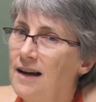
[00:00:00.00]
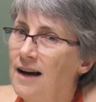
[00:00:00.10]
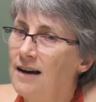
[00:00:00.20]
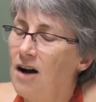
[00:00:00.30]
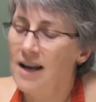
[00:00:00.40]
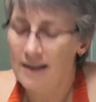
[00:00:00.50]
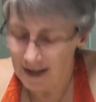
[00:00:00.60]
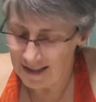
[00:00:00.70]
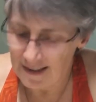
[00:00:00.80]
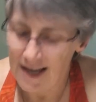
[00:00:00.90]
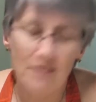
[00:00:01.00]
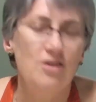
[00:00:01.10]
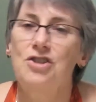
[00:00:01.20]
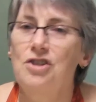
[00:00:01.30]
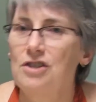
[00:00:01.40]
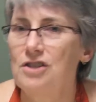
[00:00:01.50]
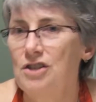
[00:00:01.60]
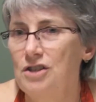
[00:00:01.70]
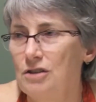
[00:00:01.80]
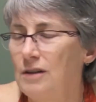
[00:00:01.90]
I allowed students
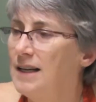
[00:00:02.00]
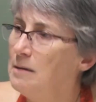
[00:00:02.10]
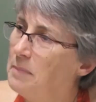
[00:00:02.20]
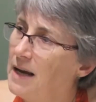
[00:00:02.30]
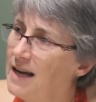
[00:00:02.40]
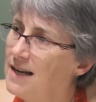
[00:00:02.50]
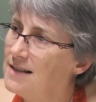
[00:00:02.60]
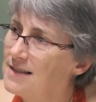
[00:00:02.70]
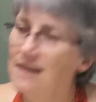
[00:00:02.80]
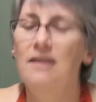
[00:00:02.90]
to do it in pairs,